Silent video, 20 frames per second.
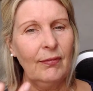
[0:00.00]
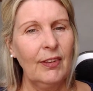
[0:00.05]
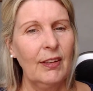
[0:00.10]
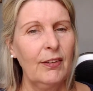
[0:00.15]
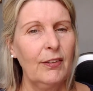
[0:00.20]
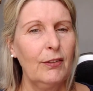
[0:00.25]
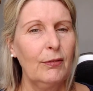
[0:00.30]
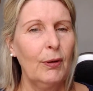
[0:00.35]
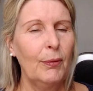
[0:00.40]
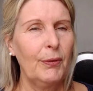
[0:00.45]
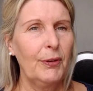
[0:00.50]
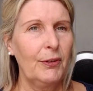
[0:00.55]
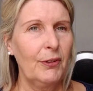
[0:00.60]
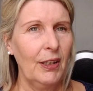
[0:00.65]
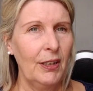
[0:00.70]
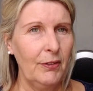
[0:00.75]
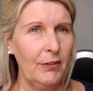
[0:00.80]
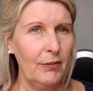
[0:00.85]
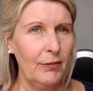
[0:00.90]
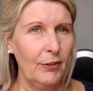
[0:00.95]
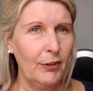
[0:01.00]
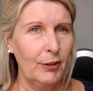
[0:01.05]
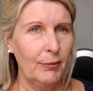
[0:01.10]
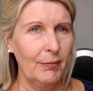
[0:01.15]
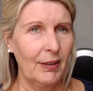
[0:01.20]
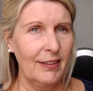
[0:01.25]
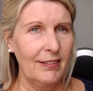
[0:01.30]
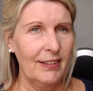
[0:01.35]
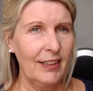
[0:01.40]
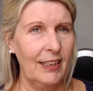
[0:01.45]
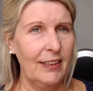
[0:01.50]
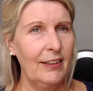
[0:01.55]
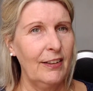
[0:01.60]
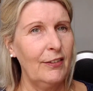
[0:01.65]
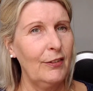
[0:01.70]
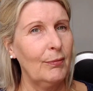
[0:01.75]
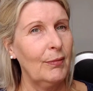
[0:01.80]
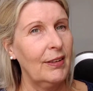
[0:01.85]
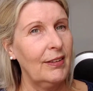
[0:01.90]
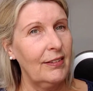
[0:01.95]
So what we're trying to avoid
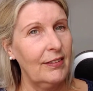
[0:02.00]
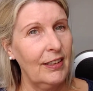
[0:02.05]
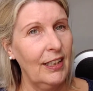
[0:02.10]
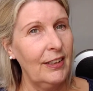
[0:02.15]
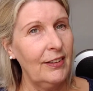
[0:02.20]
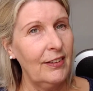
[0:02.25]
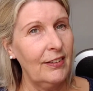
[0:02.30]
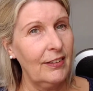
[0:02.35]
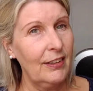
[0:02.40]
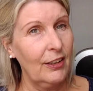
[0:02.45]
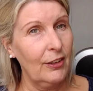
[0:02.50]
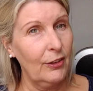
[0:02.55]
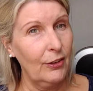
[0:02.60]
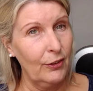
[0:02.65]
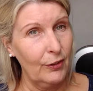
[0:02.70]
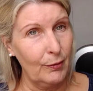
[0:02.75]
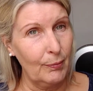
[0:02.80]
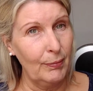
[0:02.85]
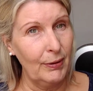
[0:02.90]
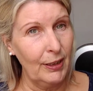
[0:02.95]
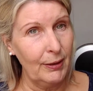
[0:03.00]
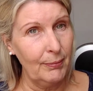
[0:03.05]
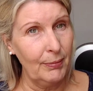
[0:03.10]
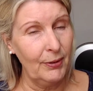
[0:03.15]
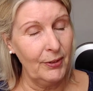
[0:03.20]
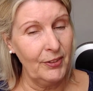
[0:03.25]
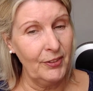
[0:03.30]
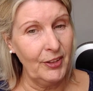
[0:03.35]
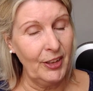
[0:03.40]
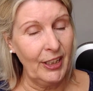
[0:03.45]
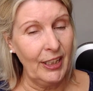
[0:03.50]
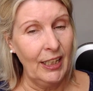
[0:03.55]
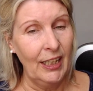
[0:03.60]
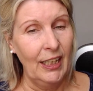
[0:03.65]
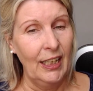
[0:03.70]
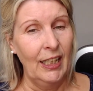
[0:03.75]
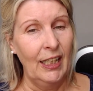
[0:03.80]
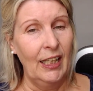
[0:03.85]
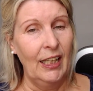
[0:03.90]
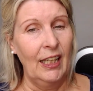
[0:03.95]
mastitis. Mastitis can cause blood poisoning,
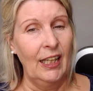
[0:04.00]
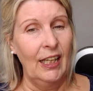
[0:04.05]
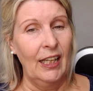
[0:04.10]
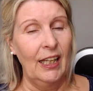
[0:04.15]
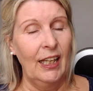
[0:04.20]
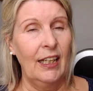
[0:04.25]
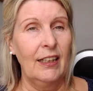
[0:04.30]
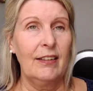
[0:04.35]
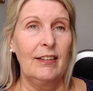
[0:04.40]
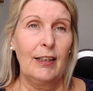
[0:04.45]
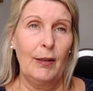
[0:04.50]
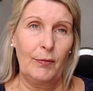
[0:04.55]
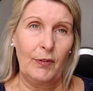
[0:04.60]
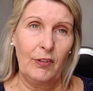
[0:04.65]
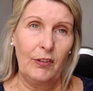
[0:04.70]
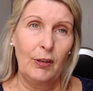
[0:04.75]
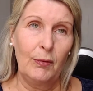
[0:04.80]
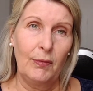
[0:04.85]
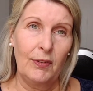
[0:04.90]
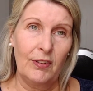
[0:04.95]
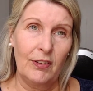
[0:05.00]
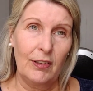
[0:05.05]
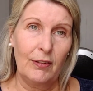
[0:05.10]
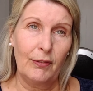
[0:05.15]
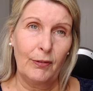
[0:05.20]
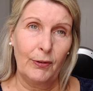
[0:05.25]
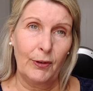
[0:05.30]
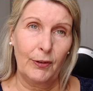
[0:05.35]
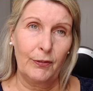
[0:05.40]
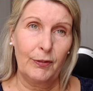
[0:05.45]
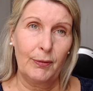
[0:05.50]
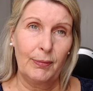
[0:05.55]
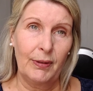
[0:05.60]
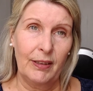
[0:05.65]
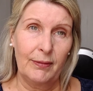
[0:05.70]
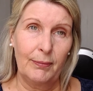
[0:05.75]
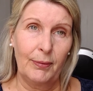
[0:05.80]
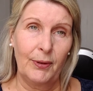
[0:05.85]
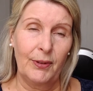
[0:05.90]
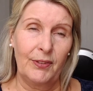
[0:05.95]
and septicemia is another word for blood
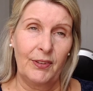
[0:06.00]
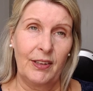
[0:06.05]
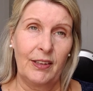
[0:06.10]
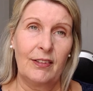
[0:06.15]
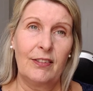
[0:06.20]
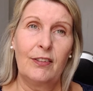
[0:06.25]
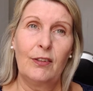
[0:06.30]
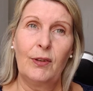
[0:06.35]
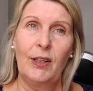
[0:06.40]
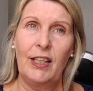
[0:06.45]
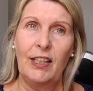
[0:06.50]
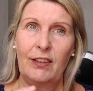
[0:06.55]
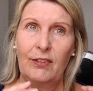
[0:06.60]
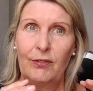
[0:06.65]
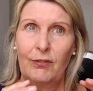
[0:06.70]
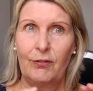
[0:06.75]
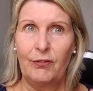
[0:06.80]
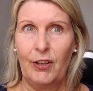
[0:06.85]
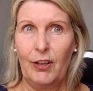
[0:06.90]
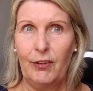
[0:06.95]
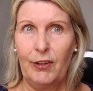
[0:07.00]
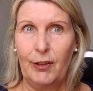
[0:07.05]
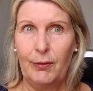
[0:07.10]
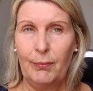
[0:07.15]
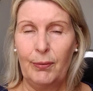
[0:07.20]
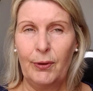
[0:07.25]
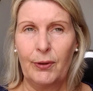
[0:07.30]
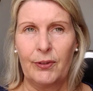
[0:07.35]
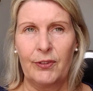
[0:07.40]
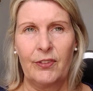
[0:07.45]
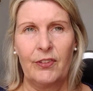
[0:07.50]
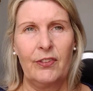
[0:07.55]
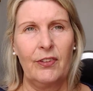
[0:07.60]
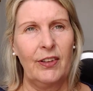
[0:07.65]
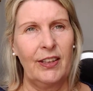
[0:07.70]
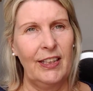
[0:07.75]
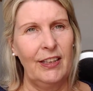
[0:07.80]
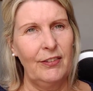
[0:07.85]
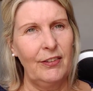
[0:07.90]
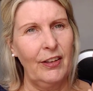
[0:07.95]
poisoning, so it's very important. So
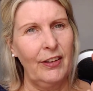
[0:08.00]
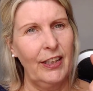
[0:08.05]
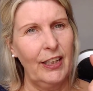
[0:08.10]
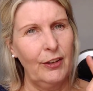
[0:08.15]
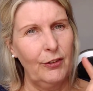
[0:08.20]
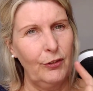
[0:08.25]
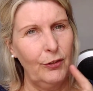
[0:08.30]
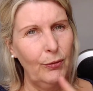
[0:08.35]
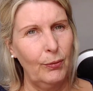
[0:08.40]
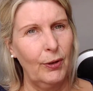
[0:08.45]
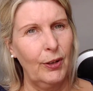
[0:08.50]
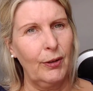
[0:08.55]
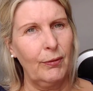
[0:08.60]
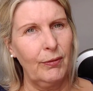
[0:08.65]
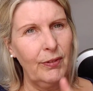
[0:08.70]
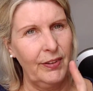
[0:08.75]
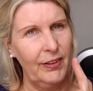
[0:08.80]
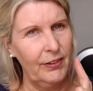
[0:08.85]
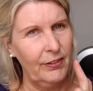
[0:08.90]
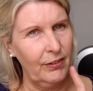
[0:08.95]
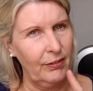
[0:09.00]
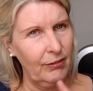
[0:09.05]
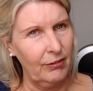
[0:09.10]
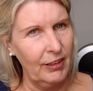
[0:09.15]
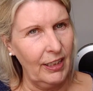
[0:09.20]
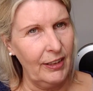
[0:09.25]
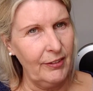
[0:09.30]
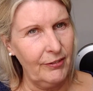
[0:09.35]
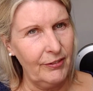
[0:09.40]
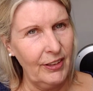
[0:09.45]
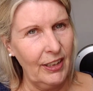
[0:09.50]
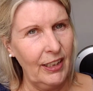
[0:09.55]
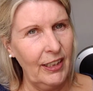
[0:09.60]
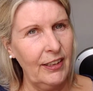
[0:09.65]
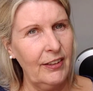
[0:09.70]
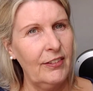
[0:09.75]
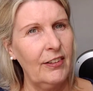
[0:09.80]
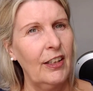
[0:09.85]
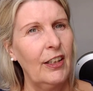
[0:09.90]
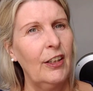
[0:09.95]
these are things you work with. These are red
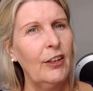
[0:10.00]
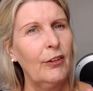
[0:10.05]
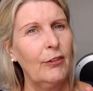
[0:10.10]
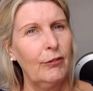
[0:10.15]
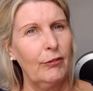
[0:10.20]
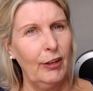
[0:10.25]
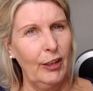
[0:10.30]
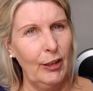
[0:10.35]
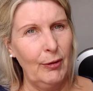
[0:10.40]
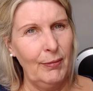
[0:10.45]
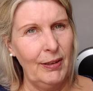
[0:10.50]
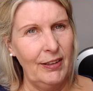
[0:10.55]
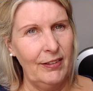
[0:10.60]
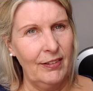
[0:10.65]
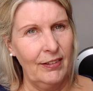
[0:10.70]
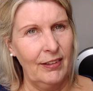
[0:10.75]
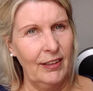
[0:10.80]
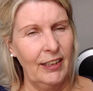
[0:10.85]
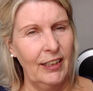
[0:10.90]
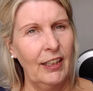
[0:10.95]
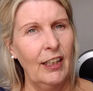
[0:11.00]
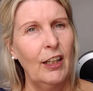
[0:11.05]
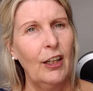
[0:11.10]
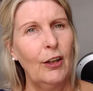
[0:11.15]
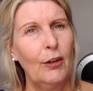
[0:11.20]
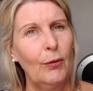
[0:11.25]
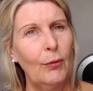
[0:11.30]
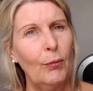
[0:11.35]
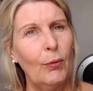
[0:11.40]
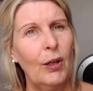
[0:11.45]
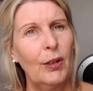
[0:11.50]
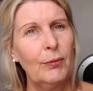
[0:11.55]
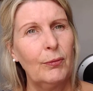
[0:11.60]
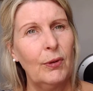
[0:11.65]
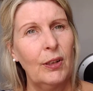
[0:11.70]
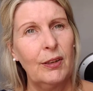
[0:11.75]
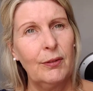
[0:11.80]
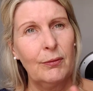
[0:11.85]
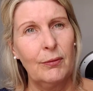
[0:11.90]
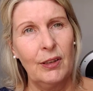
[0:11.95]
flags, ring immediately.
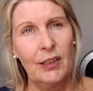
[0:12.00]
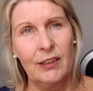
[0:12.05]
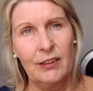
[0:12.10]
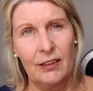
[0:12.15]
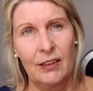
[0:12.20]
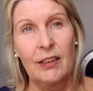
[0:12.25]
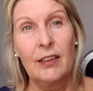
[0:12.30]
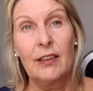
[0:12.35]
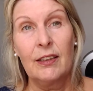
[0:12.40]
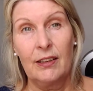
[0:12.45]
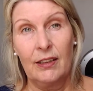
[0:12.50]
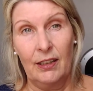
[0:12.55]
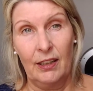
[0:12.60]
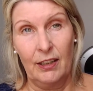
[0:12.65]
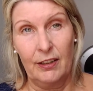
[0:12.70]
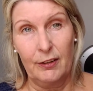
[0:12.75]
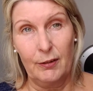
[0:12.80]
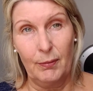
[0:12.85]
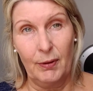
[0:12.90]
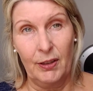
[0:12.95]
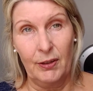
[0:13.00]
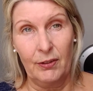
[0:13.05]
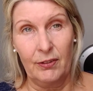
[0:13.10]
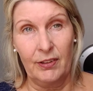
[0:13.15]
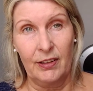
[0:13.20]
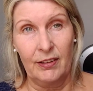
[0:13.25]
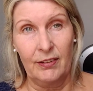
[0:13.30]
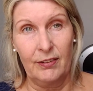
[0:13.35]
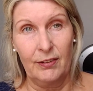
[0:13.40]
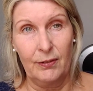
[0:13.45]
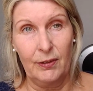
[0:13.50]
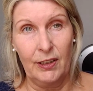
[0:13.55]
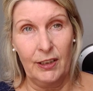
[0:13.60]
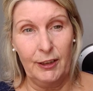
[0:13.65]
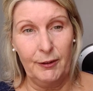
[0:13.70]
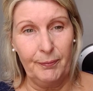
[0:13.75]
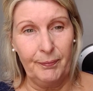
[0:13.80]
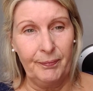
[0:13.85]
111, get antibiotics, okay?